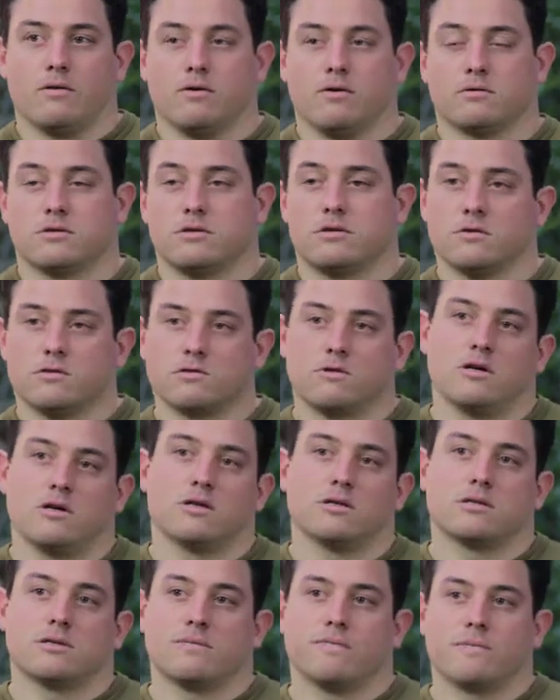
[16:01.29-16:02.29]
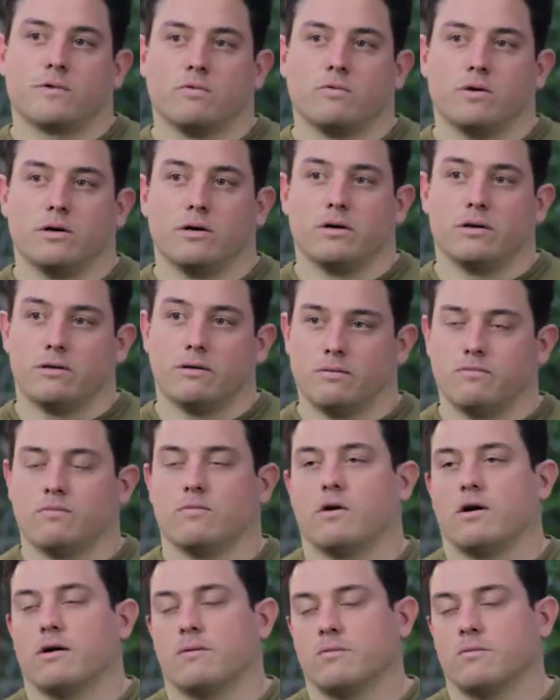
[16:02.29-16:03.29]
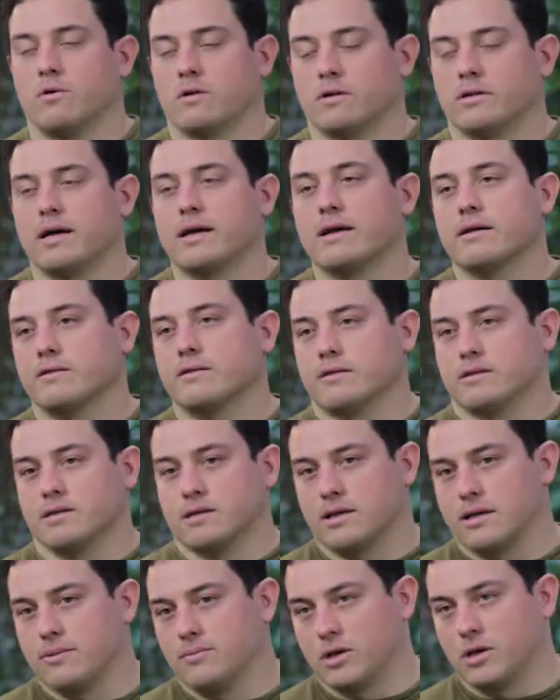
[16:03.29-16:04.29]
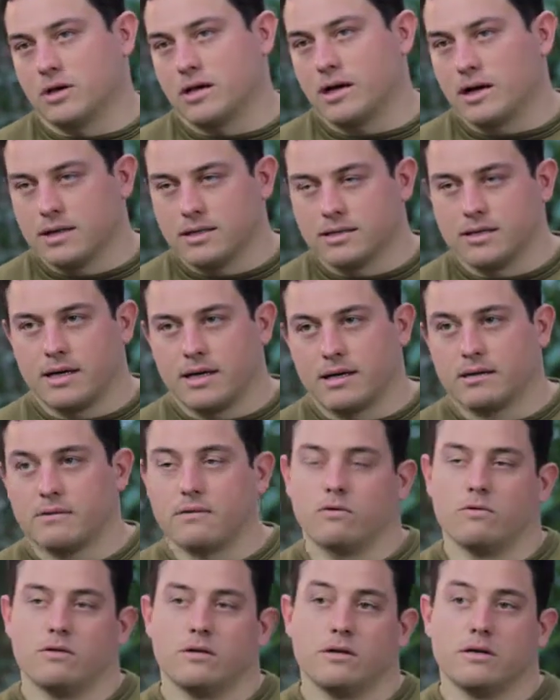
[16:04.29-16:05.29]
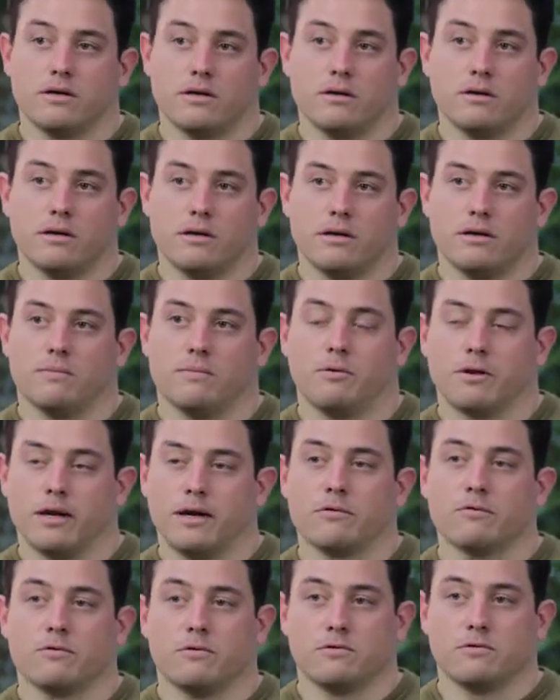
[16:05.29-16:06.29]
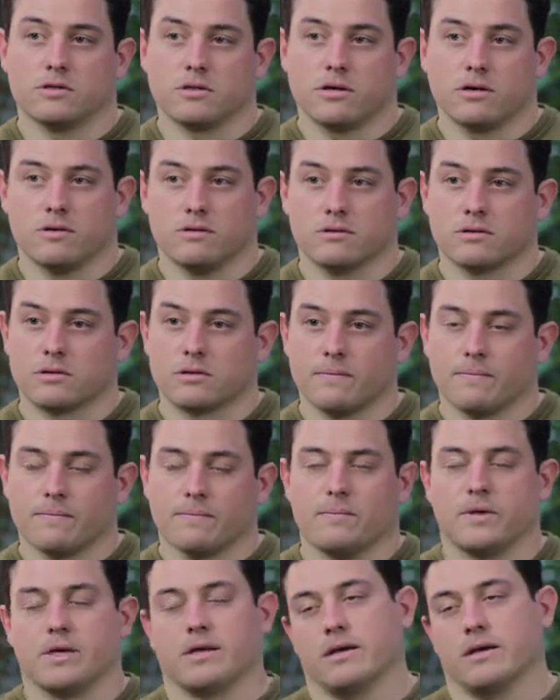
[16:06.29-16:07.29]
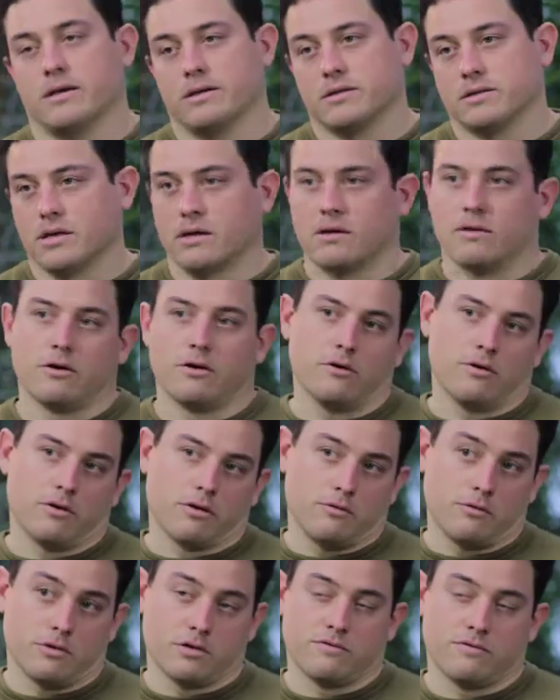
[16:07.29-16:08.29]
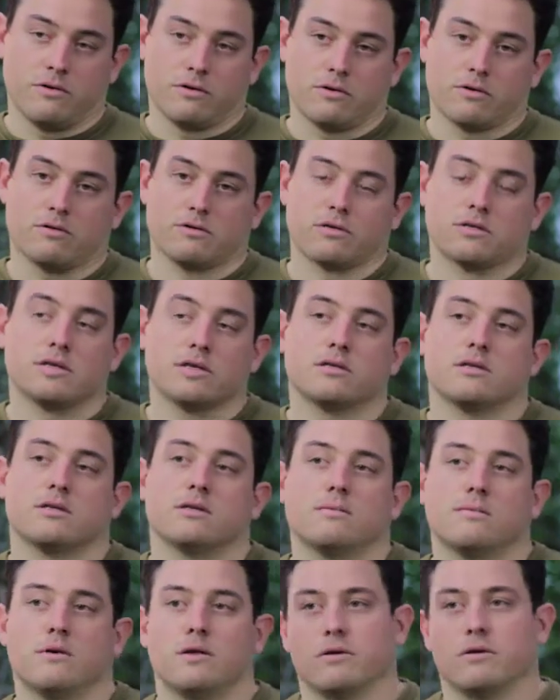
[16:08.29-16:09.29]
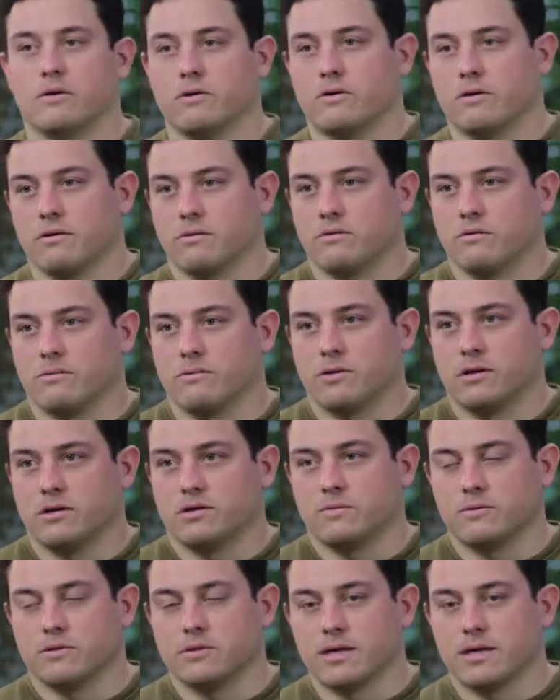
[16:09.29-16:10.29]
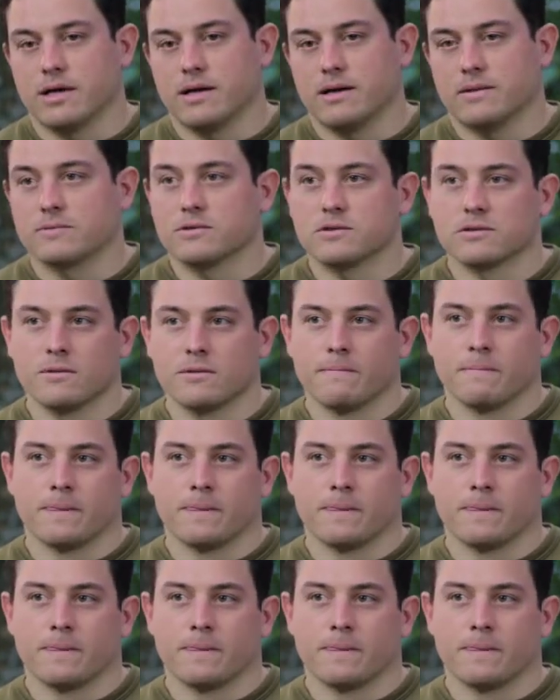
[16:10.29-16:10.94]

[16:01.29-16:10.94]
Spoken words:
those nutrients are more likely to come in contact or near the plant root zones because they're going through this vertical system and they're going through it multiple times.